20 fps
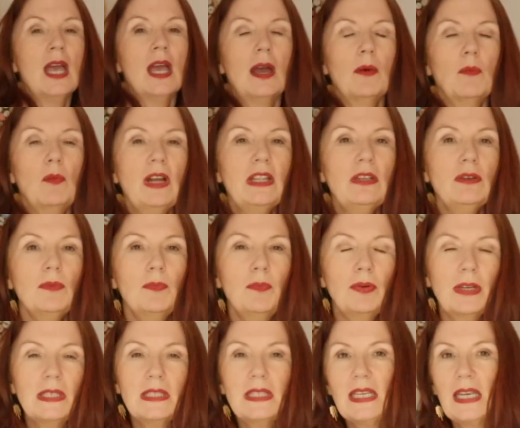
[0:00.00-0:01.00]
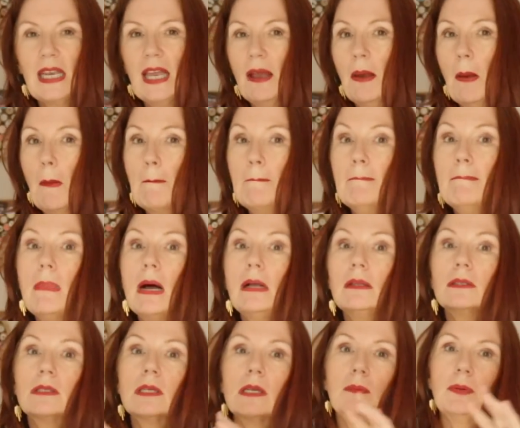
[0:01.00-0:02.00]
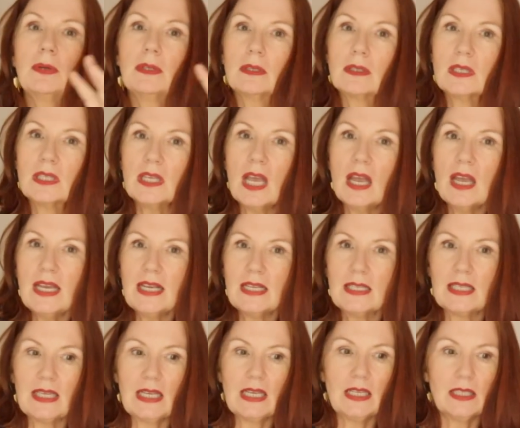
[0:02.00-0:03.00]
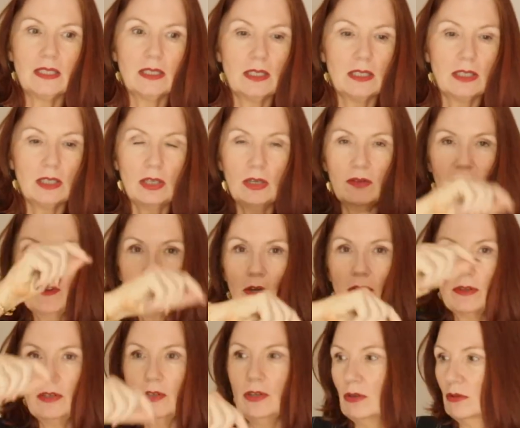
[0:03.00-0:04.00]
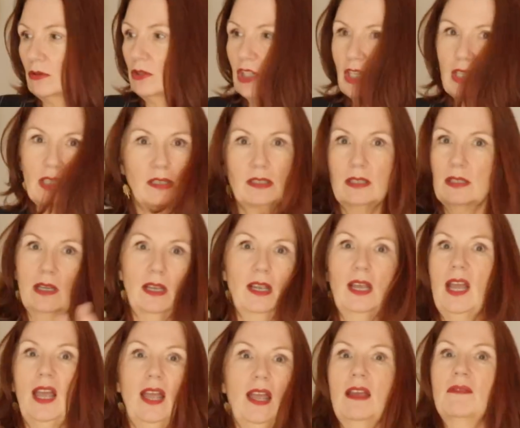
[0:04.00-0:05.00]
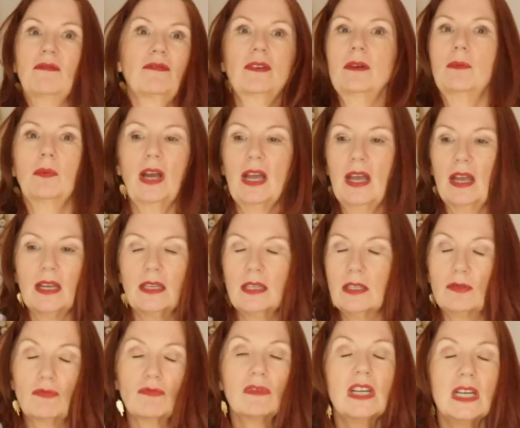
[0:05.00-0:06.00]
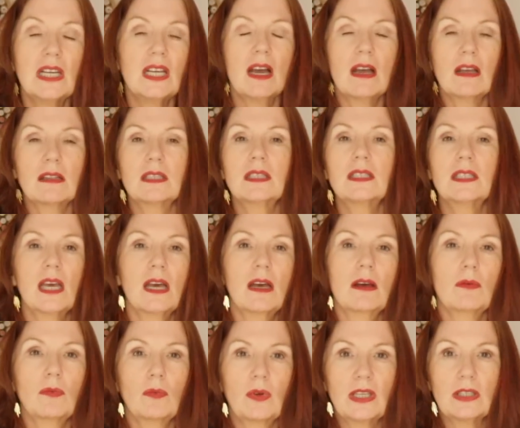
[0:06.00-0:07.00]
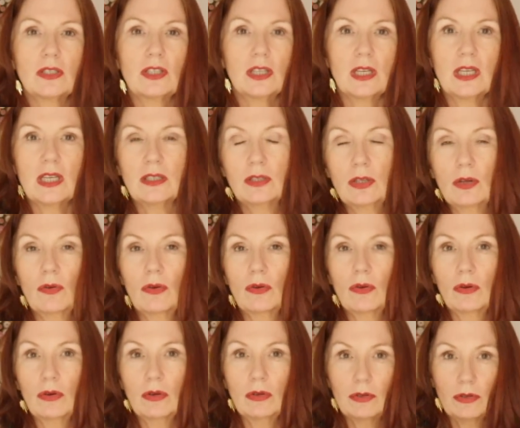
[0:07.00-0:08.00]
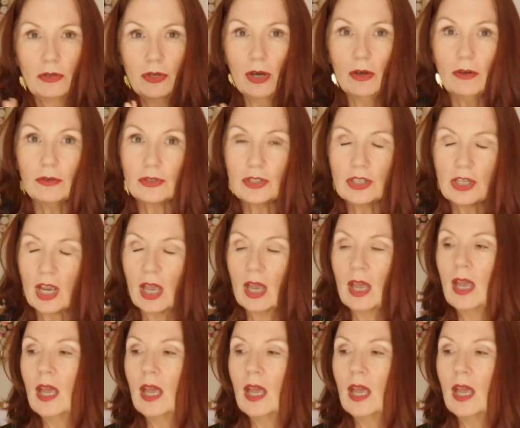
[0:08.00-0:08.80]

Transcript: And when you're printing out multiple sizes, you've got notches everywhere and it's really hard to tell which is your notch.